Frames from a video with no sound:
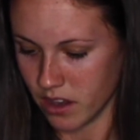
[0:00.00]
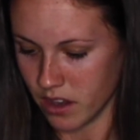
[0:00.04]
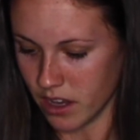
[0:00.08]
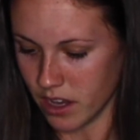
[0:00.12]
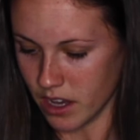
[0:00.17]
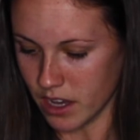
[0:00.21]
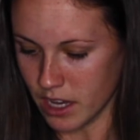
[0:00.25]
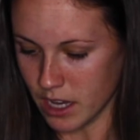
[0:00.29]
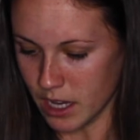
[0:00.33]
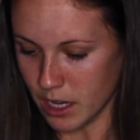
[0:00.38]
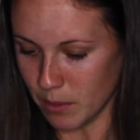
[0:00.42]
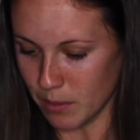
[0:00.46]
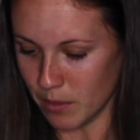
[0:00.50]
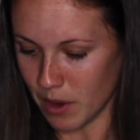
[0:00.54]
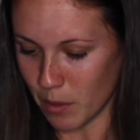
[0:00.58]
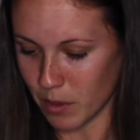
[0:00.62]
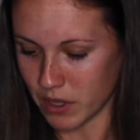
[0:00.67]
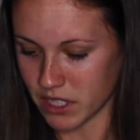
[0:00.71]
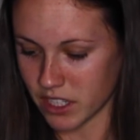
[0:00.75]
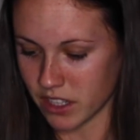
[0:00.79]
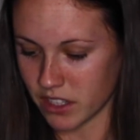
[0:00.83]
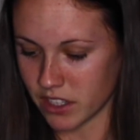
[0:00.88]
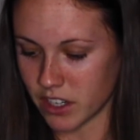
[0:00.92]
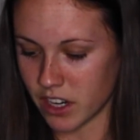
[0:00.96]
I
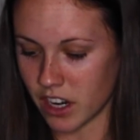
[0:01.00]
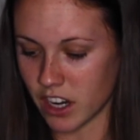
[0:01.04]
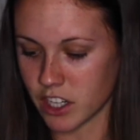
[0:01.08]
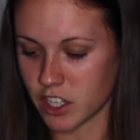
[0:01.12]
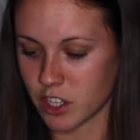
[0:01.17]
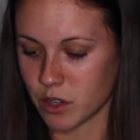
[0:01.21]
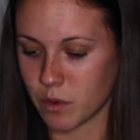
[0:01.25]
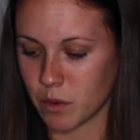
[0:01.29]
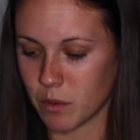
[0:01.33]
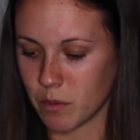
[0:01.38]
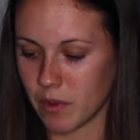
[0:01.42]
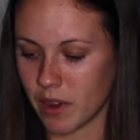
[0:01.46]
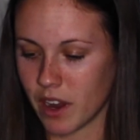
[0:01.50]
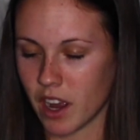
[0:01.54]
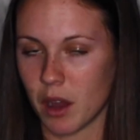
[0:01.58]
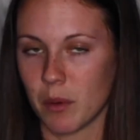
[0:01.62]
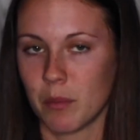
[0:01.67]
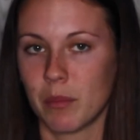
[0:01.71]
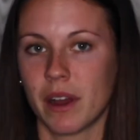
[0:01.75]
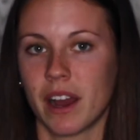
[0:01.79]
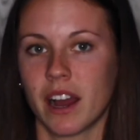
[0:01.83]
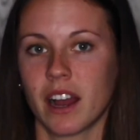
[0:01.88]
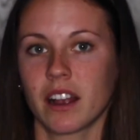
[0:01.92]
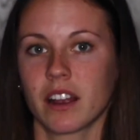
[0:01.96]
went to the doctor when we
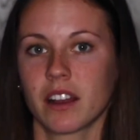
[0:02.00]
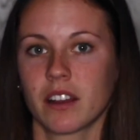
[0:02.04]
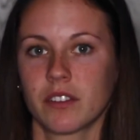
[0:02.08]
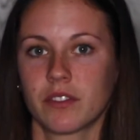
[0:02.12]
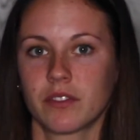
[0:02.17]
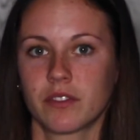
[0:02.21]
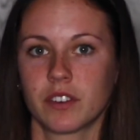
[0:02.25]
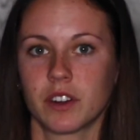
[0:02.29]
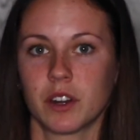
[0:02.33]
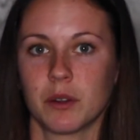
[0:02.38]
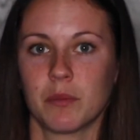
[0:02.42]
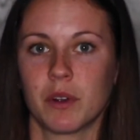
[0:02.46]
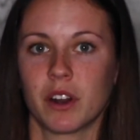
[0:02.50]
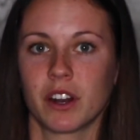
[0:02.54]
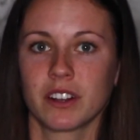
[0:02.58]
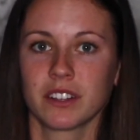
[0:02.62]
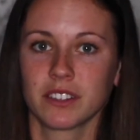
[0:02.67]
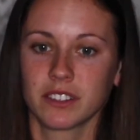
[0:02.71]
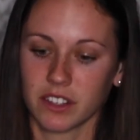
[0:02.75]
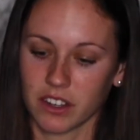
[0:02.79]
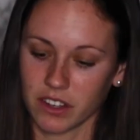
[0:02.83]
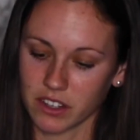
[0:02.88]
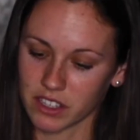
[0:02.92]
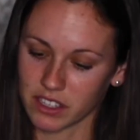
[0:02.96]
got back from
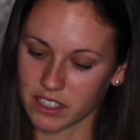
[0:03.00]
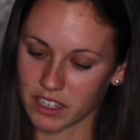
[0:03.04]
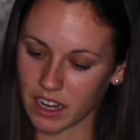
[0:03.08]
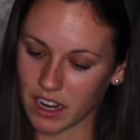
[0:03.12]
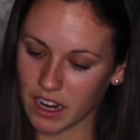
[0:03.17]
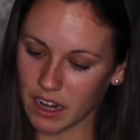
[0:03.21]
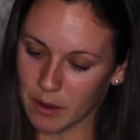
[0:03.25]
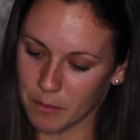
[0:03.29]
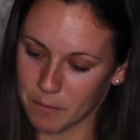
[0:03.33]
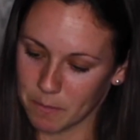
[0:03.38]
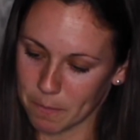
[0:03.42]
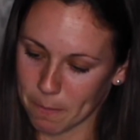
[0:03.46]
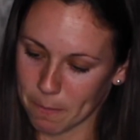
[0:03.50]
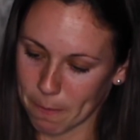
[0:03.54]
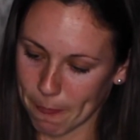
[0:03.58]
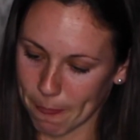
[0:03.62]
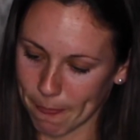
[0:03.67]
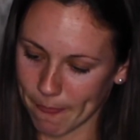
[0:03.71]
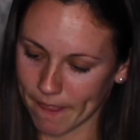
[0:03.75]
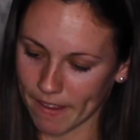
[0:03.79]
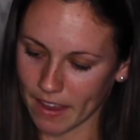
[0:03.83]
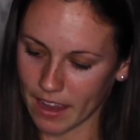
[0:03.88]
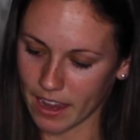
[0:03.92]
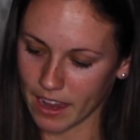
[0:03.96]
Arkansas State,
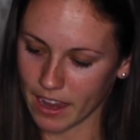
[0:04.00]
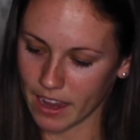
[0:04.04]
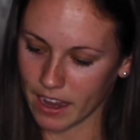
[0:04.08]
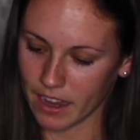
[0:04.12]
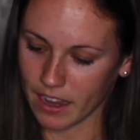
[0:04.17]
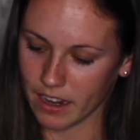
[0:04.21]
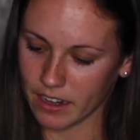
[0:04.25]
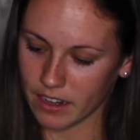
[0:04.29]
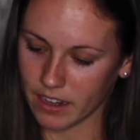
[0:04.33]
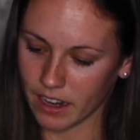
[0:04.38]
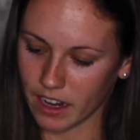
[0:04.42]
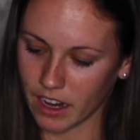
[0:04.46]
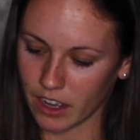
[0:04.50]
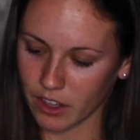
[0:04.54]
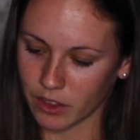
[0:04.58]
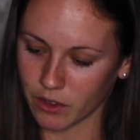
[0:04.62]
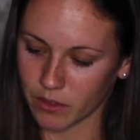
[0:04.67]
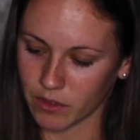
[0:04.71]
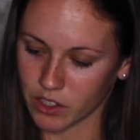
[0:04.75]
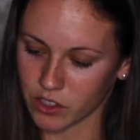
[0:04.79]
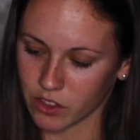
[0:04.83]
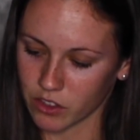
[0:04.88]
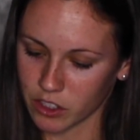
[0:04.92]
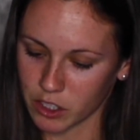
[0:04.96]
and I got the
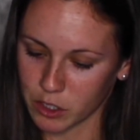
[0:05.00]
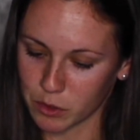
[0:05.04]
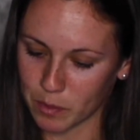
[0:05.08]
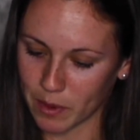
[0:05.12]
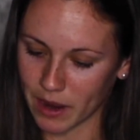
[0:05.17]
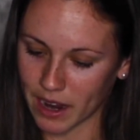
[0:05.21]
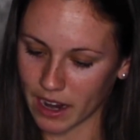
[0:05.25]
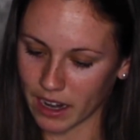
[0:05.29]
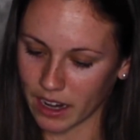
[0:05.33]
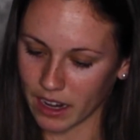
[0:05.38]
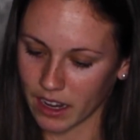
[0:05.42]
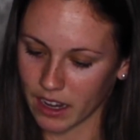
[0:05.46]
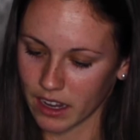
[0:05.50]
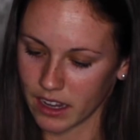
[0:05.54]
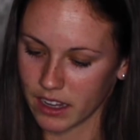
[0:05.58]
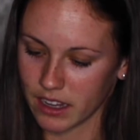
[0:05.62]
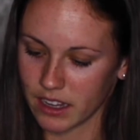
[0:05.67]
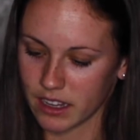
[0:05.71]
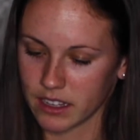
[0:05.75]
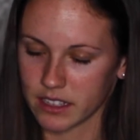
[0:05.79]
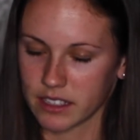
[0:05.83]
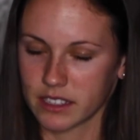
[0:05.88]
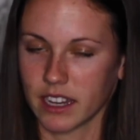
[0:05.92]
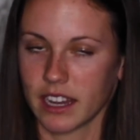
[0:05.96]
results back
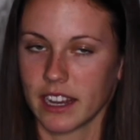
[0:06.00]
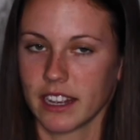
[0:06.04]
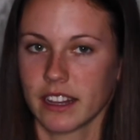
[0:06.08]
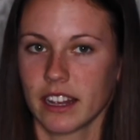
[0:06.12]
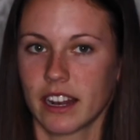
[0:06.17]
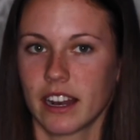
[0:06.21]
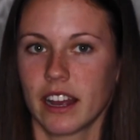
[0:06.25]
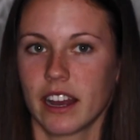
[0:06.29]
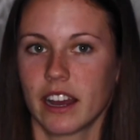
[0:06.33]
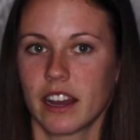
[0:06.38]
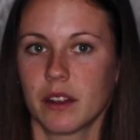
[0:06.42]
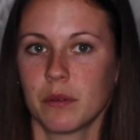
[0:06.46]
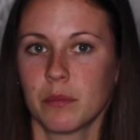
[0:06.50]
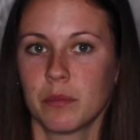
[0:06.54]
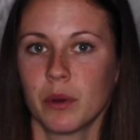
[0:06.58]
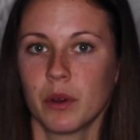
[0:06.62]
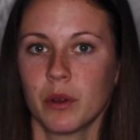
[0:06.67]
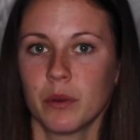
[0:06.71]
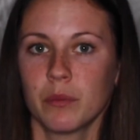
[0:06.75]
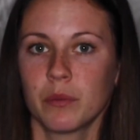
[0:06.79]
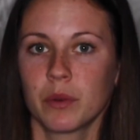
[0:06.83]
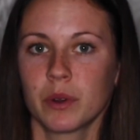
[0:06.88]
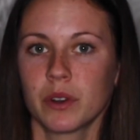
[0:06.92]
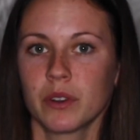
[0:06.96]
saying that I had a
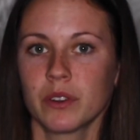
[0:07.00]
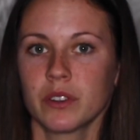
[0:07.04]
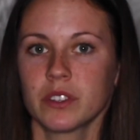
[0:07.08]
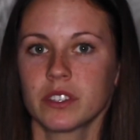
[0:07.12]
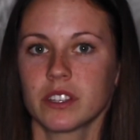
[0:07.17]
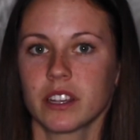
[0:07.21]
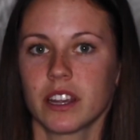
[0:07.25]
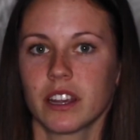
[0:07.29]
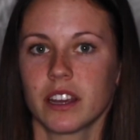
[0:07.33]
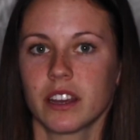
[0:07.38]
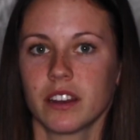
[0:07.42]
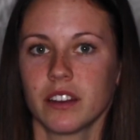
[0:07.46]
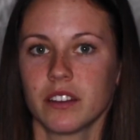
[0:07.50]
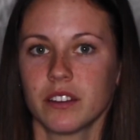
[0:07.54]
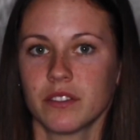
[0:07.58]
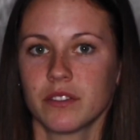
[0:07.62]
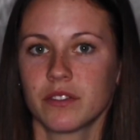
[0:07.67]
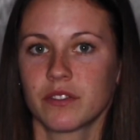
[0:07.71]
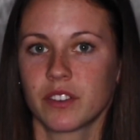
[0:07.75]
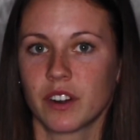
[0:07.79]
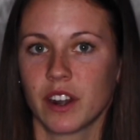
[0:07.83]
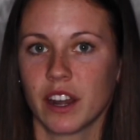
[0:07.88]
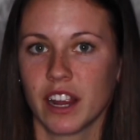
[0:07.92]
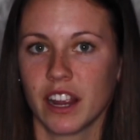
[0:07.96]
bone bruise and
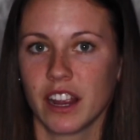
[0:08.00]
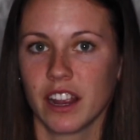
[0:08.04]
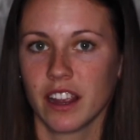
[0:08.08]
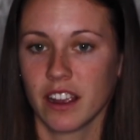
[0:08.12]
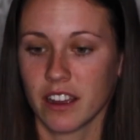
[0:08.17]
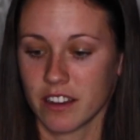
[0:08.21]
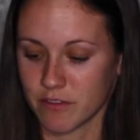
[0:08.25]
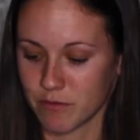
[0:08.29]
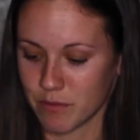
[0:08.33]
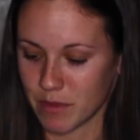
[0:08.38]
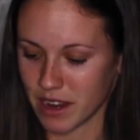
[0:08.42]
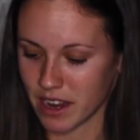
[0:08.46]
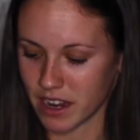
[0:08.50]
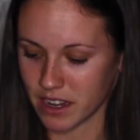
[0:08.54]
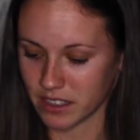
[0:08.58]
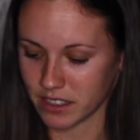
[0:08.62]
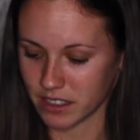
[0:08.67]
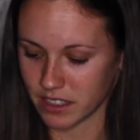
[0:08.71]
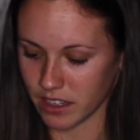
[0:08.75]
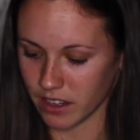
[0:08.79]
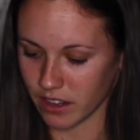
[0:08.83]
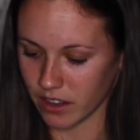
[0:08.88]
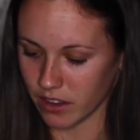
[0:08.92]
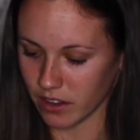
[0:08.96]
fraying of my
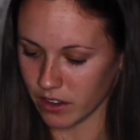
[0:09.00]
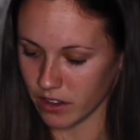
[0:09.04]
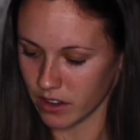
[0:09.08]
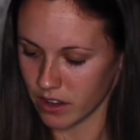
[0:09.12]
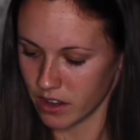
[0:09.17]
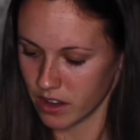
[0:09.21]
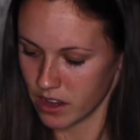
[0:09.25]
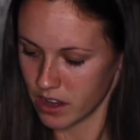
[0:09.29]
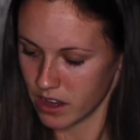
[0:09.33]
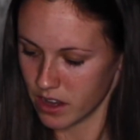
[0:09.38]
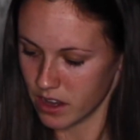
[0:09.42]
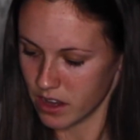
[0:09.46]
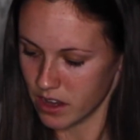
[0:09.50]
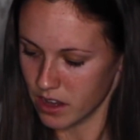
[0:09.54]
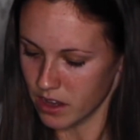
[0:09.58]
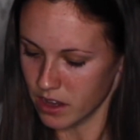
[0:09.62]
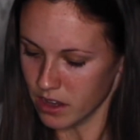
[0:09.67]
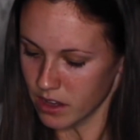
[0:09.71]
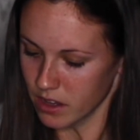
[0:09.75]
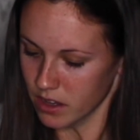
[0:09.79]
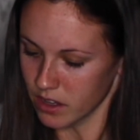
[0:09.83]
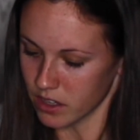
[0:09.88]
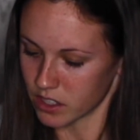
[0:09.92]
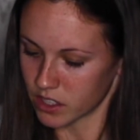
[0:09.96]
ACL.
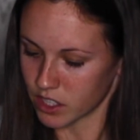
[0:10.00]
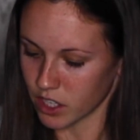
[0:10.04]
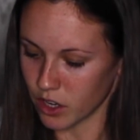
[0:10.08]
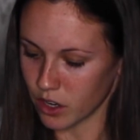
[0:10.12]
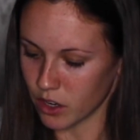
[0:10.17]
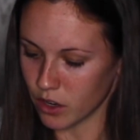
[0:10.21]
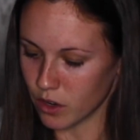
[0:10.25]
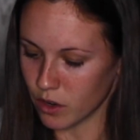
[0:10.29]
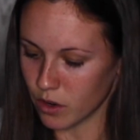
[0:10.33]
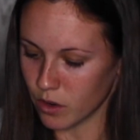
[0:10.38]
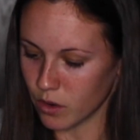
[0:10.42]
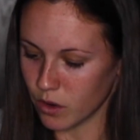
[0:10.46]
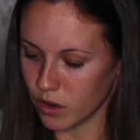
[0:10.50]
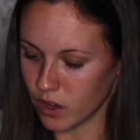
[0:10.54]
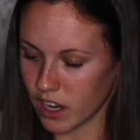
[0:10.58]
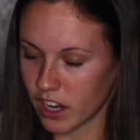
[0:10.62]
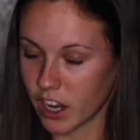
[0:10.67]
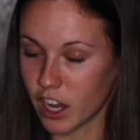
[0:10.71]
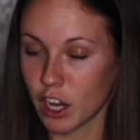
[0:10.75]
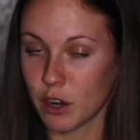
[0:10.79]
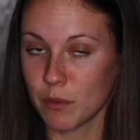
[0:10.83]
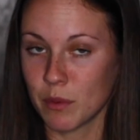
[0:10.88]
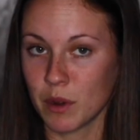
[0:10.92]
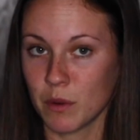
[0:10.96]
So it
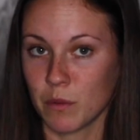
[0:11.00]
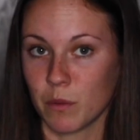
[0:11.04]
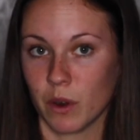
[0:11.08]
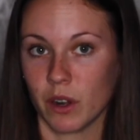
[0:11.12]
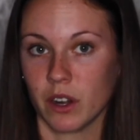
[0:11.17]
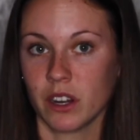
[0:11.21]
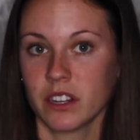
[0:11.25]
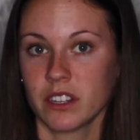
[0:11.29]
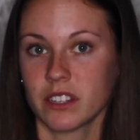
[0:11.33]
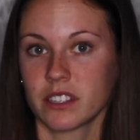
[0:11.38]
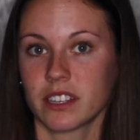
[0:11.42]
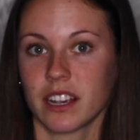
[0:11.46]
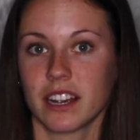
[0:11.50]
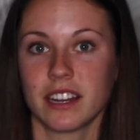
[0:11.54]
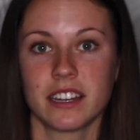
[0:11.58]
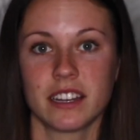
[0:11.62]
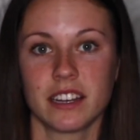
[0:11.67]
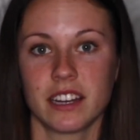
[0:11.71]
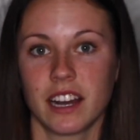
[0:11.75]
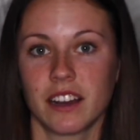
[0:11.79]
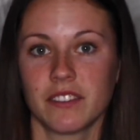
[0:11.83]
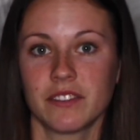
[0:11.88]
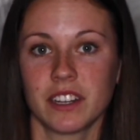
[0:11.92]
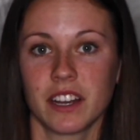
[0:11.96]
could have been worse. I
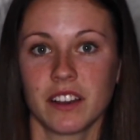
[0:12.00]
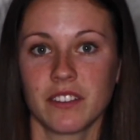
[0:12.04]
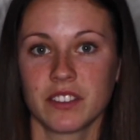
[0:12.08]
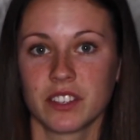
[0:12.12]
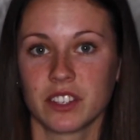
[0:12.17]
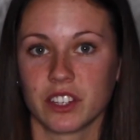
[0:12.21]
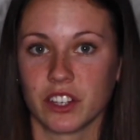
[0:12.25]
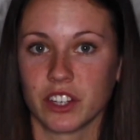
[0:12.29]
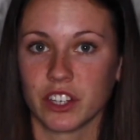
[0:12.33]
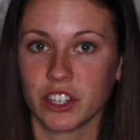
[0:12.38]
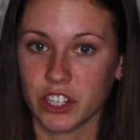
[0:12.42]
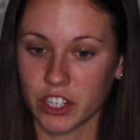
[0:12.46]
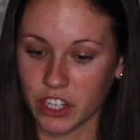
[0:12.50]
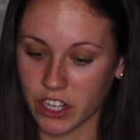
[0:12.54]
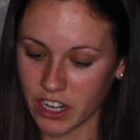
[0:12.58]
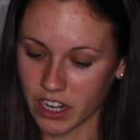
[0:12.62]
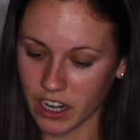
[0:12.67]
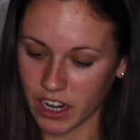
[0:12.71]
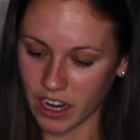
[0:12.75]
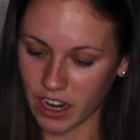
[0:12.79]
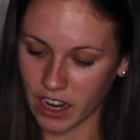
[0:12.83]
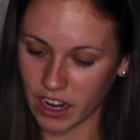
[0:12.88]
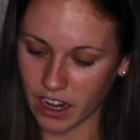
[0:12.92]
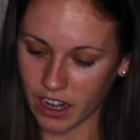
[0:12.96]
didn't have to have
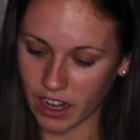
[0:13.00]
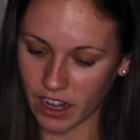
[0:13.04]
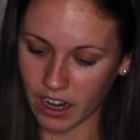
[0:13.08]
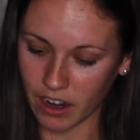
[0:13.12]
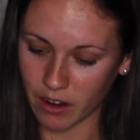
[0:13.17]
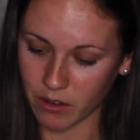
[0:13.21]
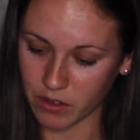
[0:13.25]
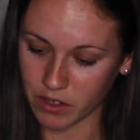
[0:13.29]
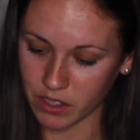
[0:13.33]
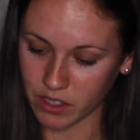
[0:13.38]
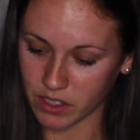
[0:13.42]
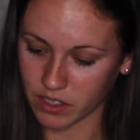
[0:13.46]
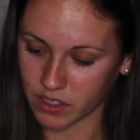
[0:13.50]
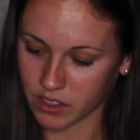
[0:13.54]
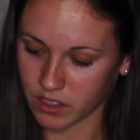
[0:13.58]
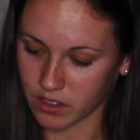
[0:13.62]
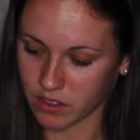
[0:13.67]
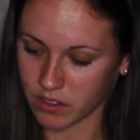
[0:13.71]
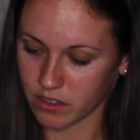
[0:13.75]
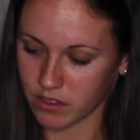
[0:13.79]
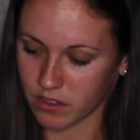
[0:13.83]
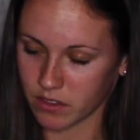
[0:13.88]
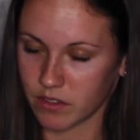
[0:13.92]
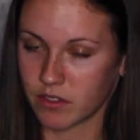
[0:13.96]
surgery, and I was
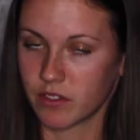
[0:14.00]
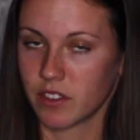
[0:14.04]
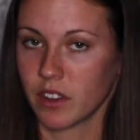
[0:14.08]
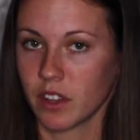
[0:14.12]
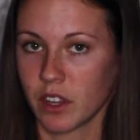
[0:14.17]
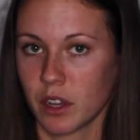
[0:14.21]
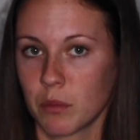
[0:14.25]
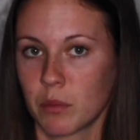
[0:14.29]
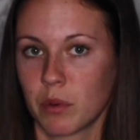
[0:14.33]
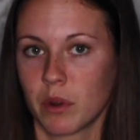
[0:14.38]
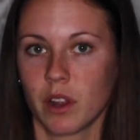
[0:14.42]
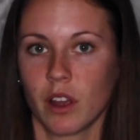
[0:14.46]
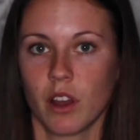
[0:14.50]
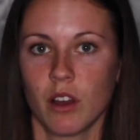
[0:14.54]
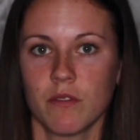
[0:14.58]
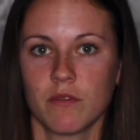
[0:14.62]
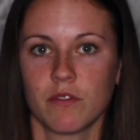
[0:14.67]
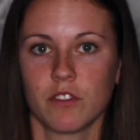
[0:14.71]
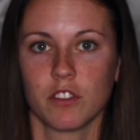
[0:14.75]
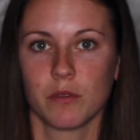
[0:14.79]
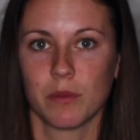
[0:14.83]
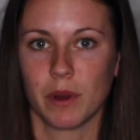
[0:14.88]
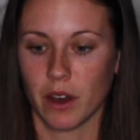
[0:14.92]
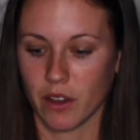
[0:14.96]
feeling pretty
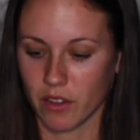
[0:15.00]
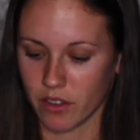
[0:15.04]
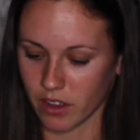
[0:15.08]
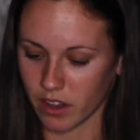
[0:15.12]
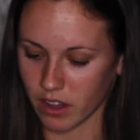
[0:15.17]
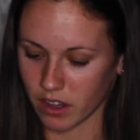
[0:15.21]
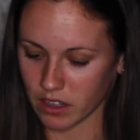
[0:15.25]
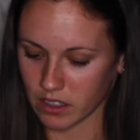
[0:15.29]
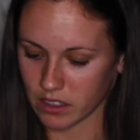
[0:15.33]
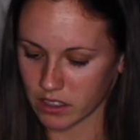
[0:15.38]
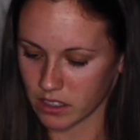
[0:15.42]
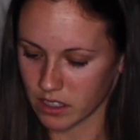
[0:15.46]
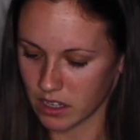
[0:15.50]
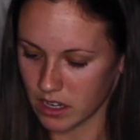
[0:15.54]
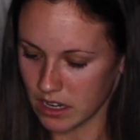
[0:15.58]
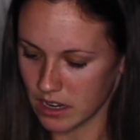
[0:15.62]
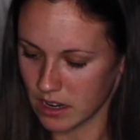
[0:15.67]
hopeful about things.